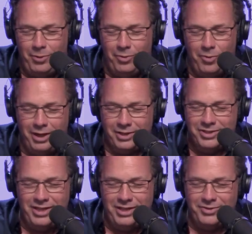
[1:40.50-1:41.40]
Boy, what a
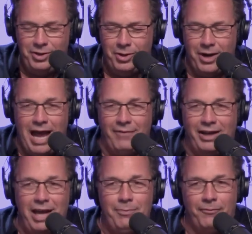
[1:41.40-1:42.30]
season you're
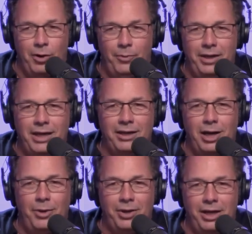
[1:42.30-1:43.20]
having. Hey, before we get
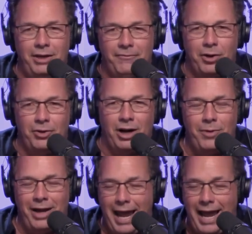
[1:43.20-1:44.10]
going any further, I
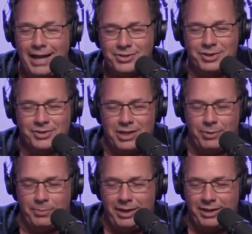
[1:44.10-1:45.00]
want to ask you
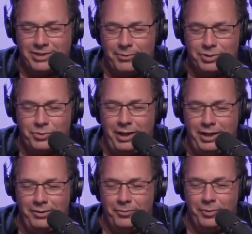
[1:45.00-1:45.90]
something because I was
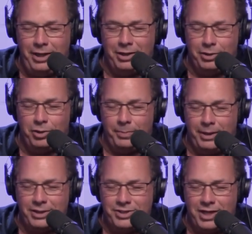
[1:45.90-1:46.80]
reading a little
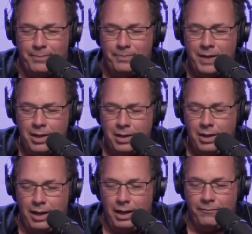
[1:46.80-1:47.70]
bit.
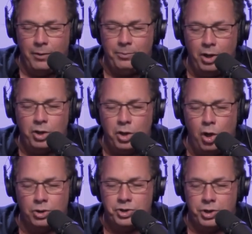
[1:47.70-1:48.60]
From your
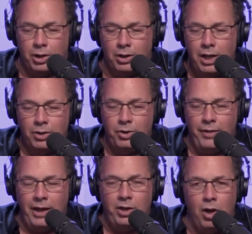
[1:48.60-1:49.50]
culture,
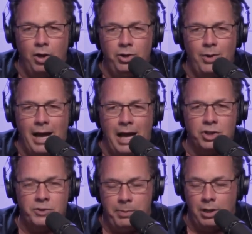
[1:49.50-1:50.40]
do they call you
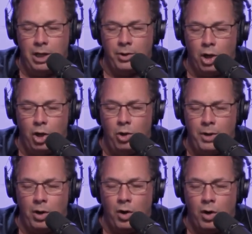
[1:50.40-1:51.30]
Alex Palou at
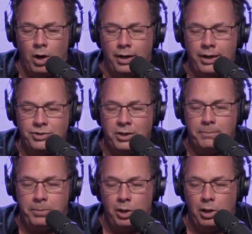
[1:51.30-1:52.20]
home, or is
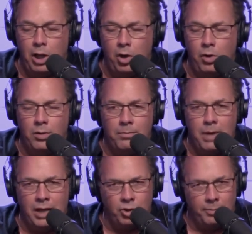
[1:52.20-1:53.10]
it Palou
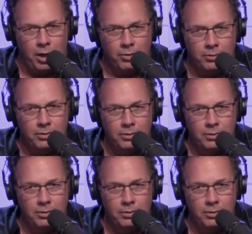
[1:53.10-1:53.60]
Montalbo?